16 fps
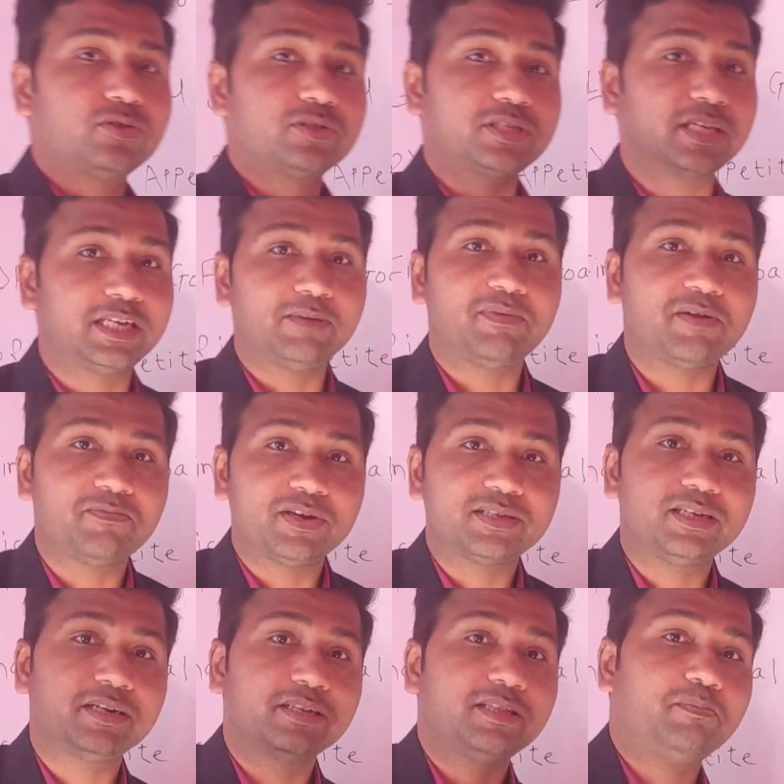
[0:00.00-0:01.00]
So
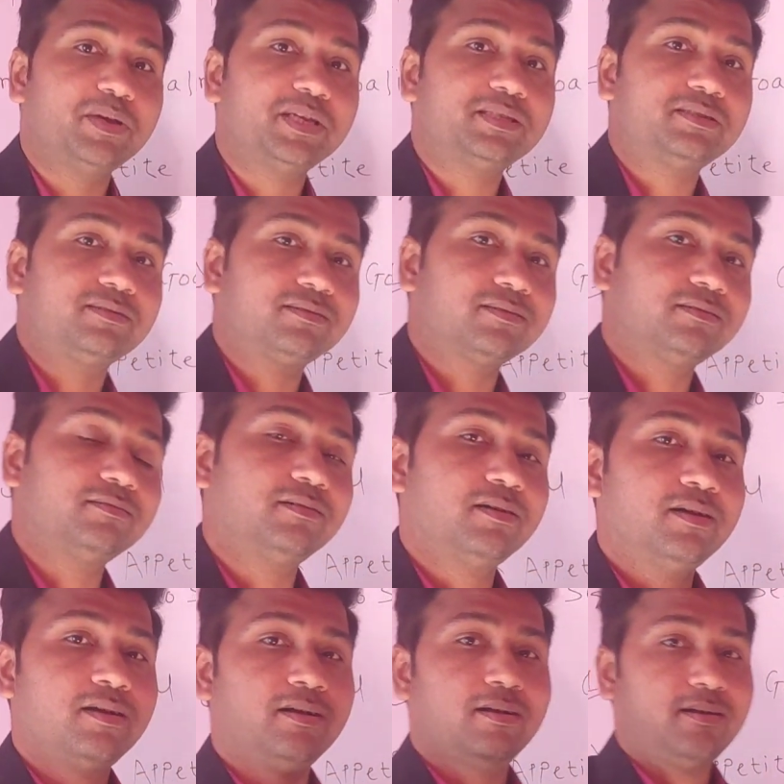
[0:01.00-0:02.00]
65% is the best
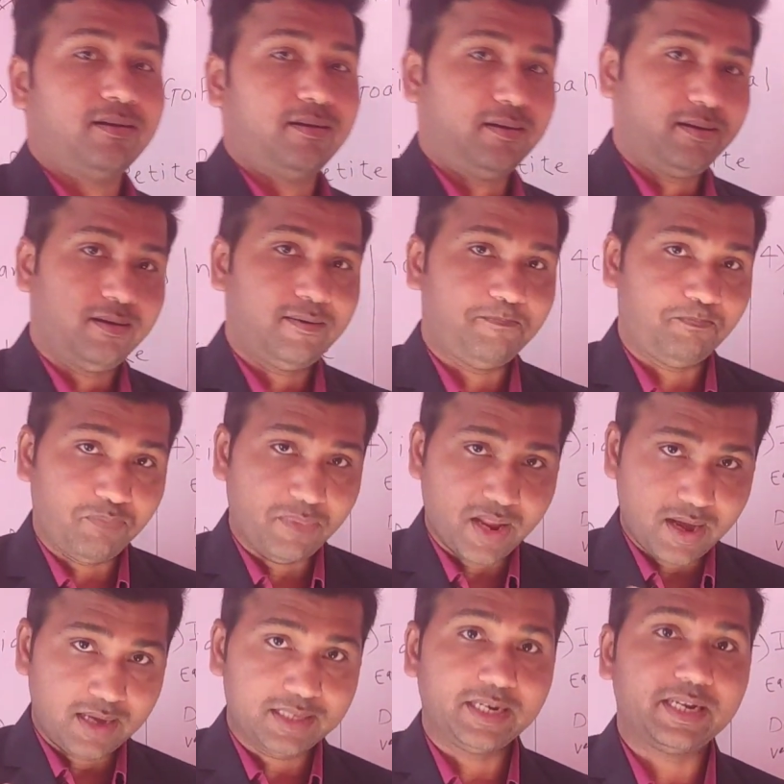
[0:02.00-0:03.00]

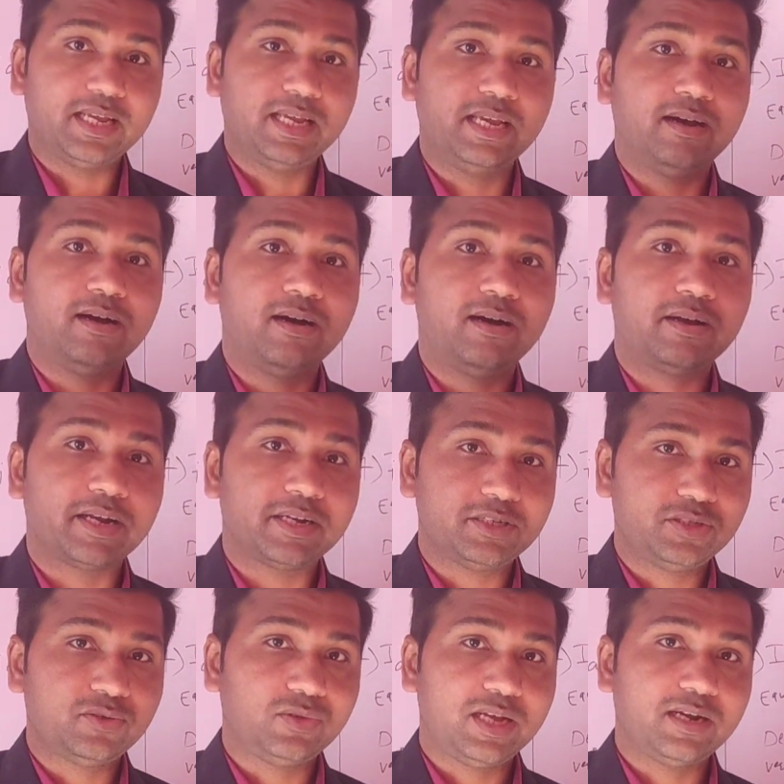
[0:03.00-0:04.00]
asset
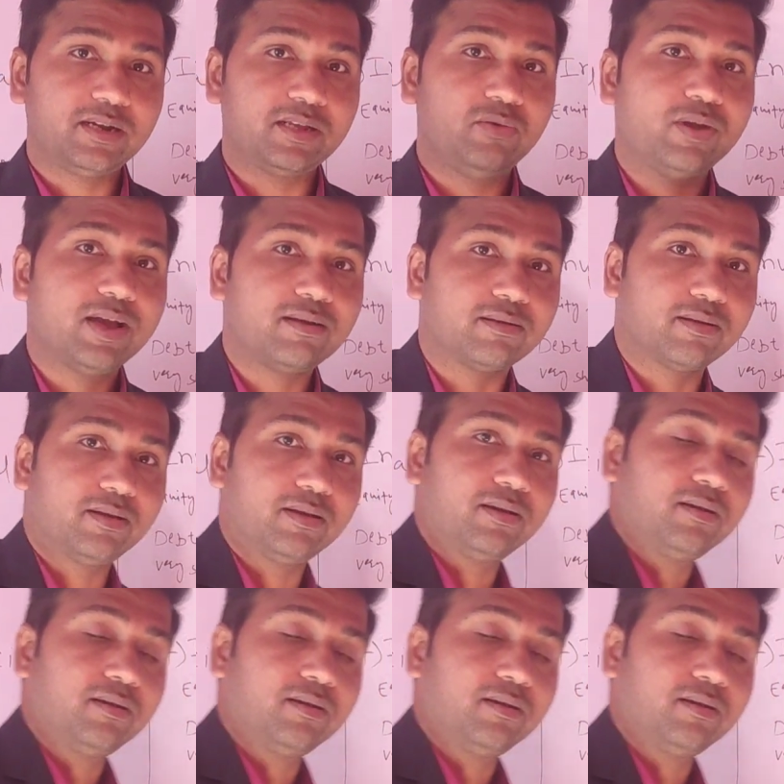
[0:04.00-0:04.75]
ratio that you can